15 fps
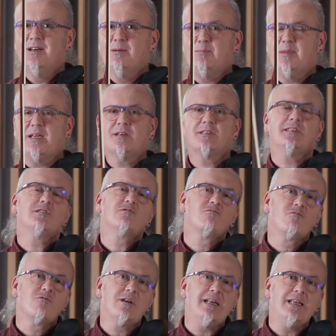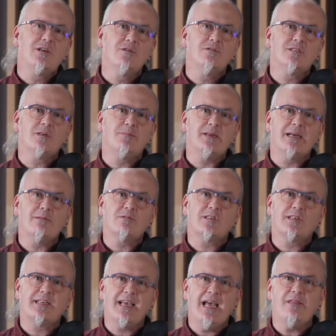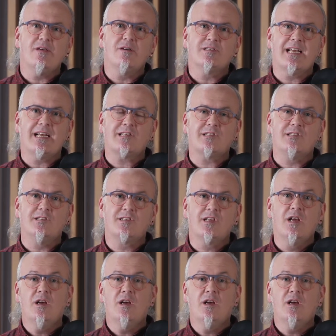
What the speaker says: because it's really good to be able to get those accents